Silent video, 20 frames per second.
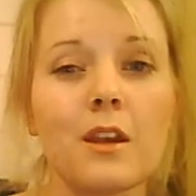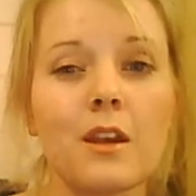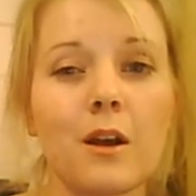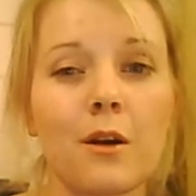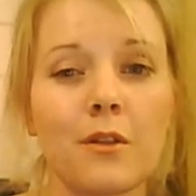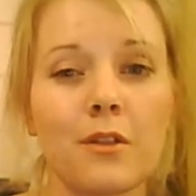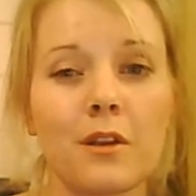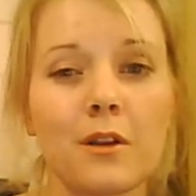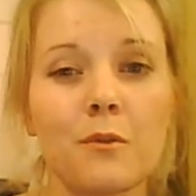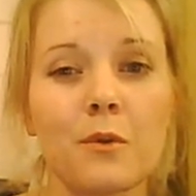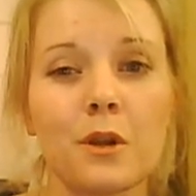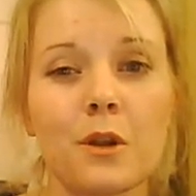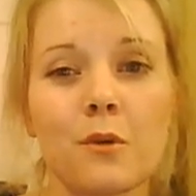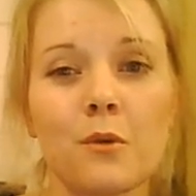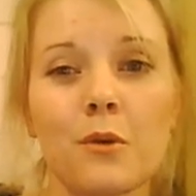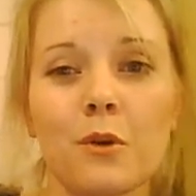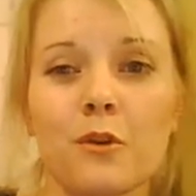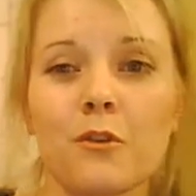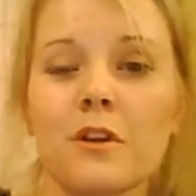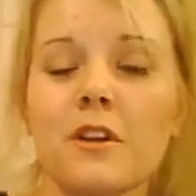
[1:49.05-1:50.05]
Now, I think we can
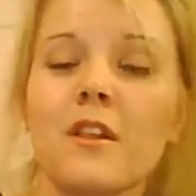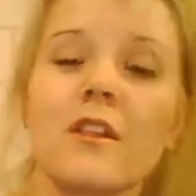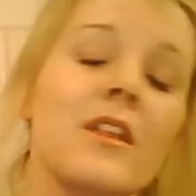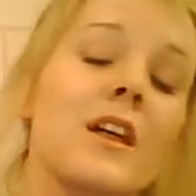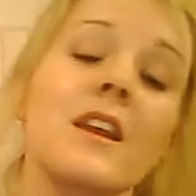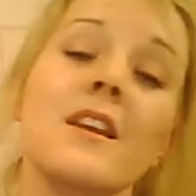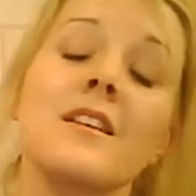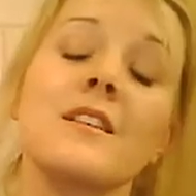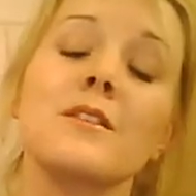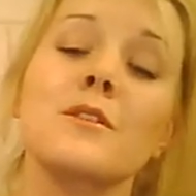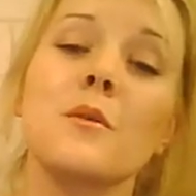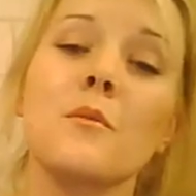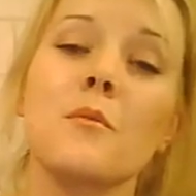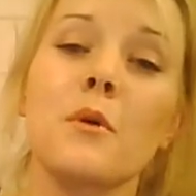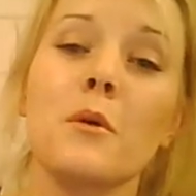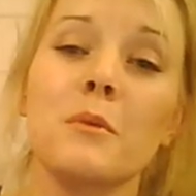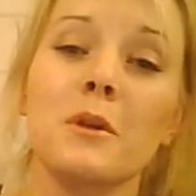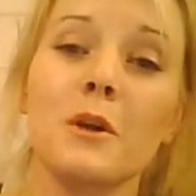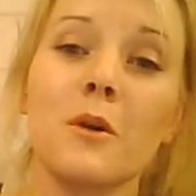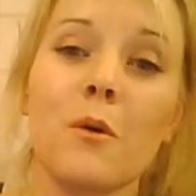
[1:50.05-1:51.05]
all agree that that is
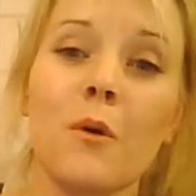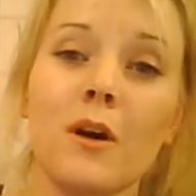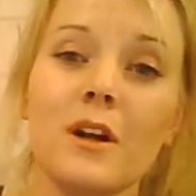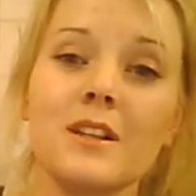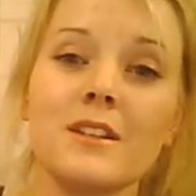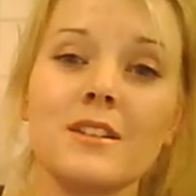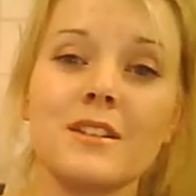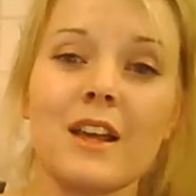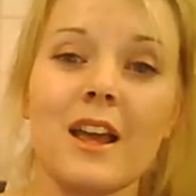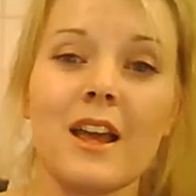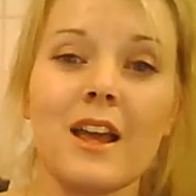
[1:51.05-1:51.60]
probably quite